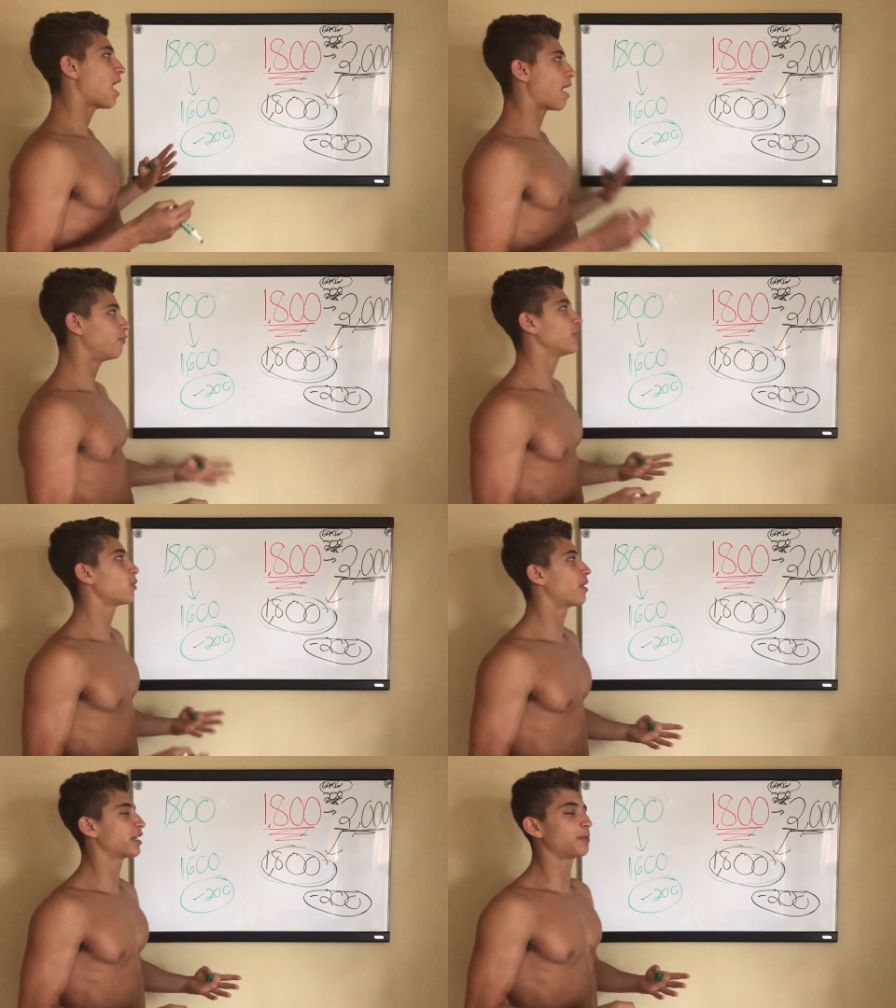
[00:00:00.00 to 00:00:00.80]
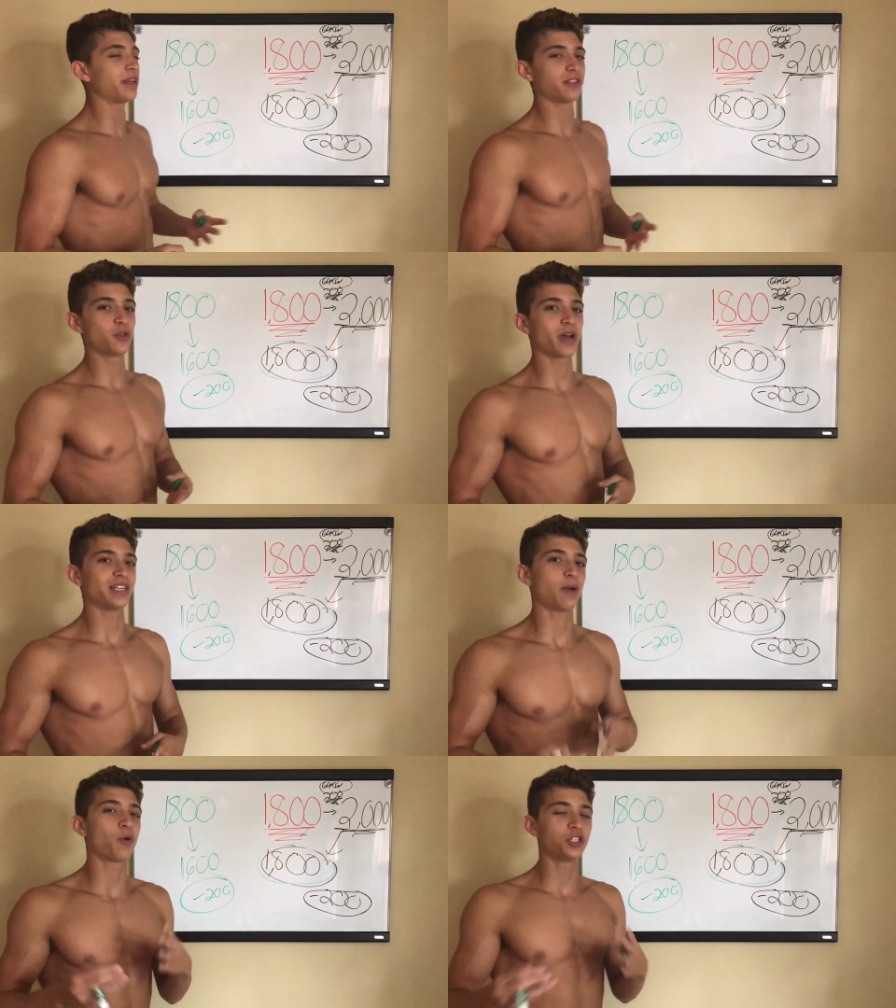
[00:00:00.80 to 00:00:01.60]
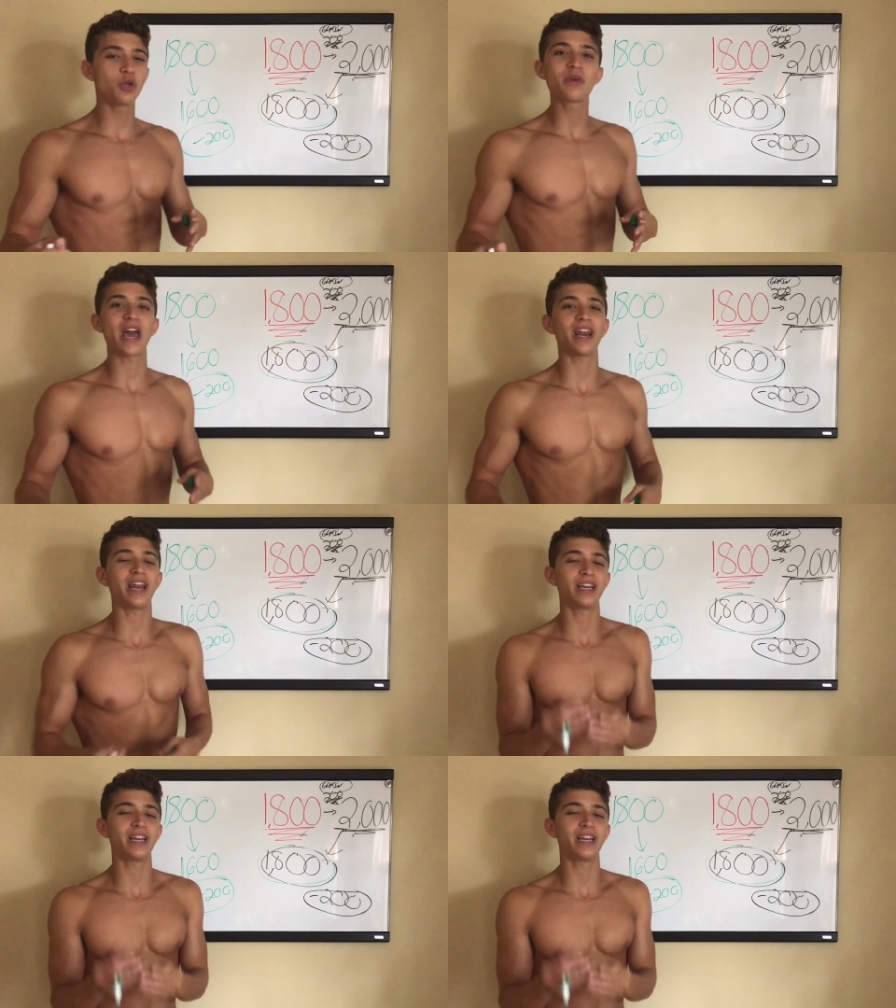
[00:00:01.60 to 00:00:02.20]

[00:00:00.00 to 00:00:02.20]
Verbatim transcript: I really want to explain this to you guys, and once you get it,